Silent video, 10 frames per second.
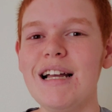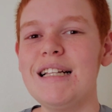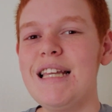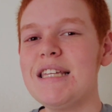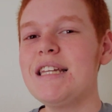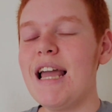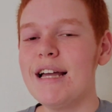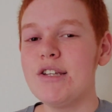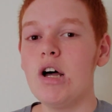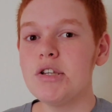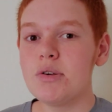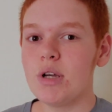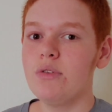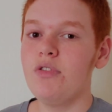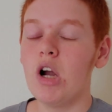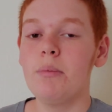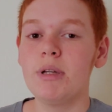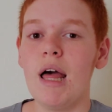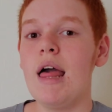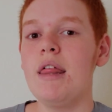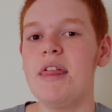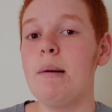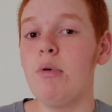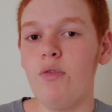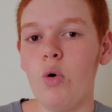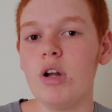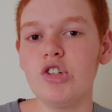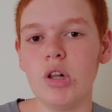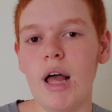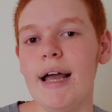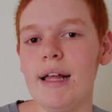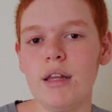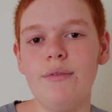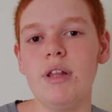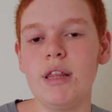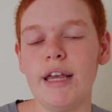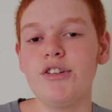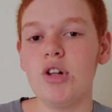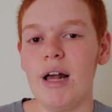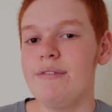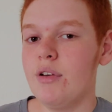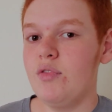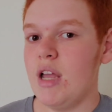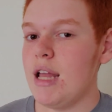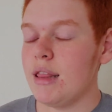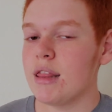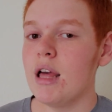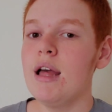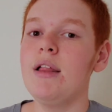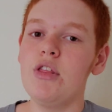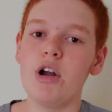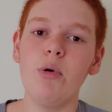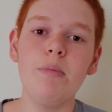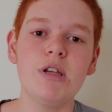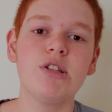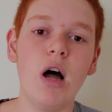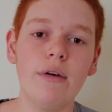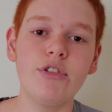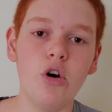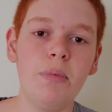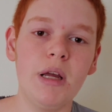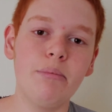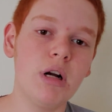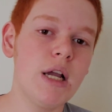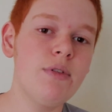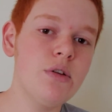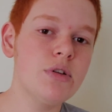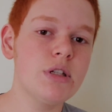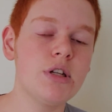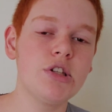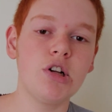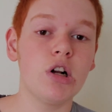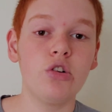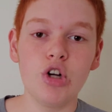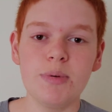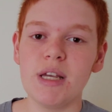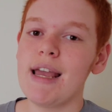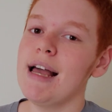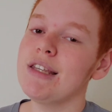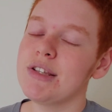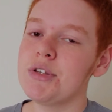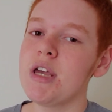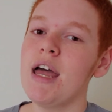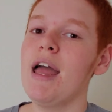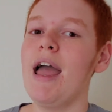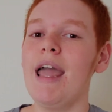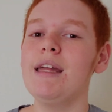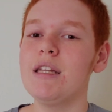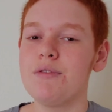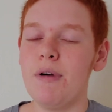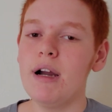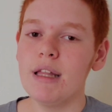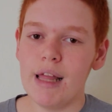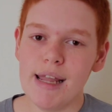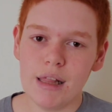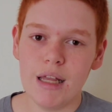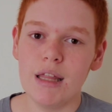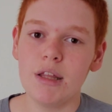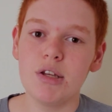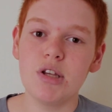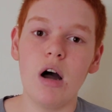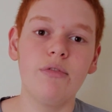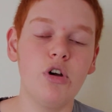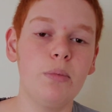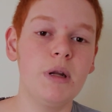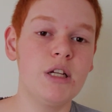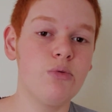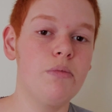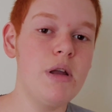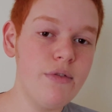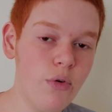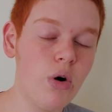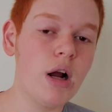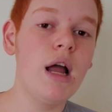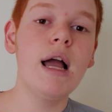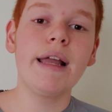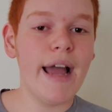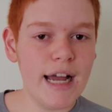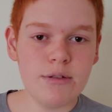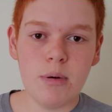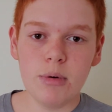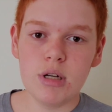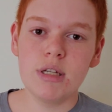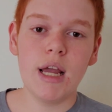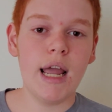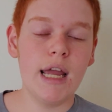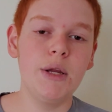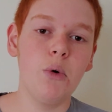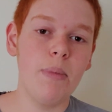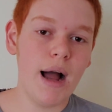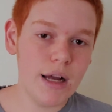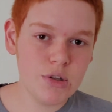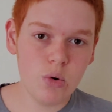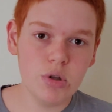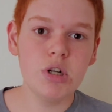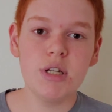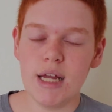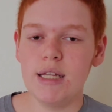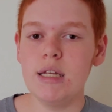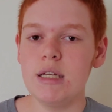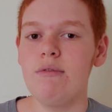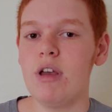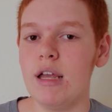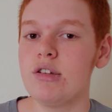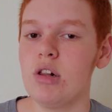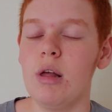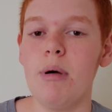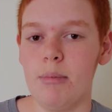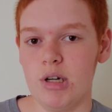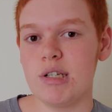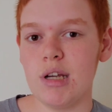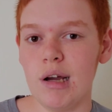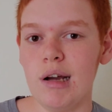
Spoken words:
Disney has also confirmed that before July 11th and July 15th, there will be soft opening previews to certain groups of guests, and it's very likely that the soft openings will be for cast members, annual pass holders, and Disney Vacation Club members.